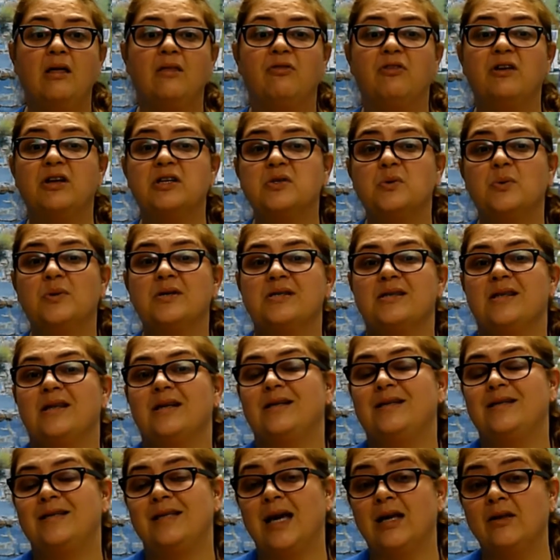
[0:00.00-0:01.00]
This was the
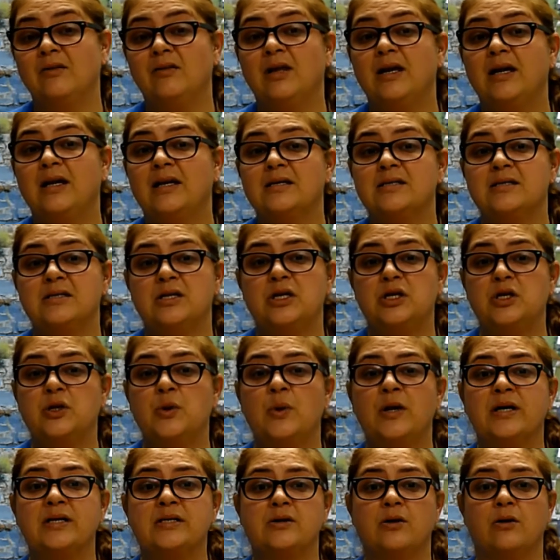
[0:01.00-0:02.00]
deadliest U.S.